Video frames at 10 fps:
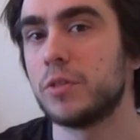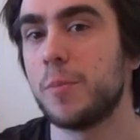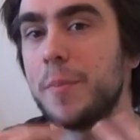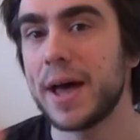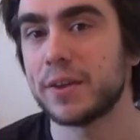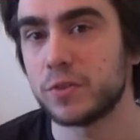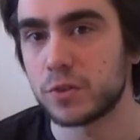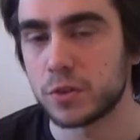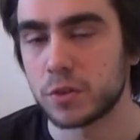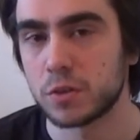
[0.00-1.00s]

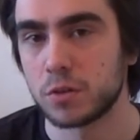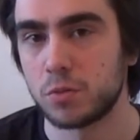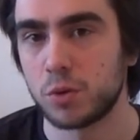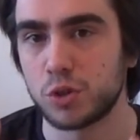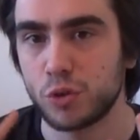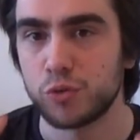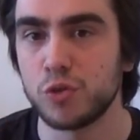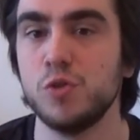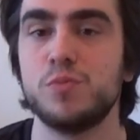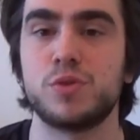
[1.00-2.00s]
demands, what the
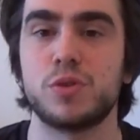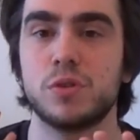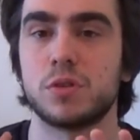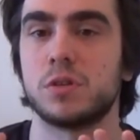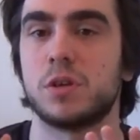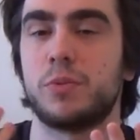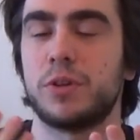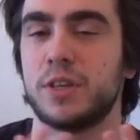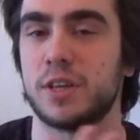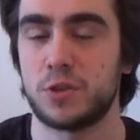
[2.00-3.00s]
groups,
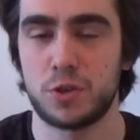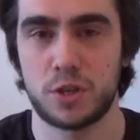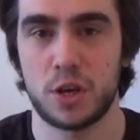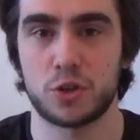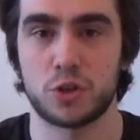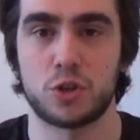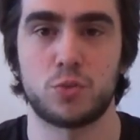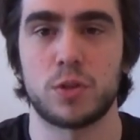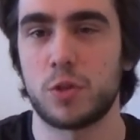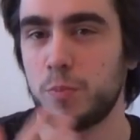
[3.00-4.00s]
what the associations,
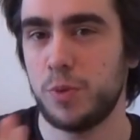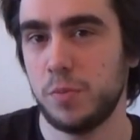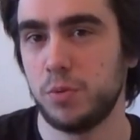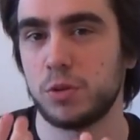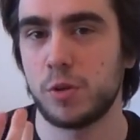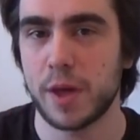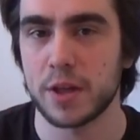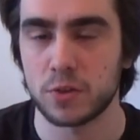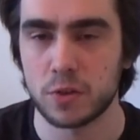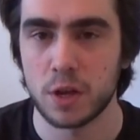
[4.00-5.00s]
what the people
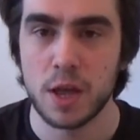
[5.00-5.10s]
demand.